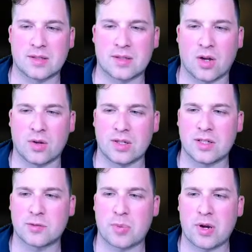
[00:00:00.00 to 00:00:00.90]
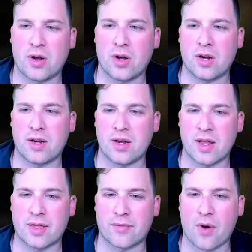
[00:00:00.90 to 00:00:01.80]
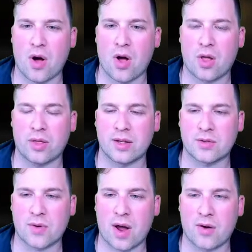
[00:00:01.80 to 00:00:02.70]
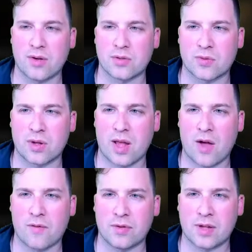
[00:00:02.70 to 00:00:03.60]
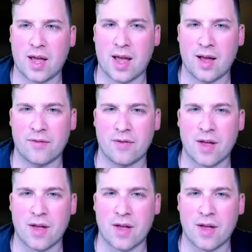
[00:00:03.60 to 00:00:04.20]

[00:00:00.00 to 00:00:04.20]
So this is pretty good. Nithral this round is really helpful to have.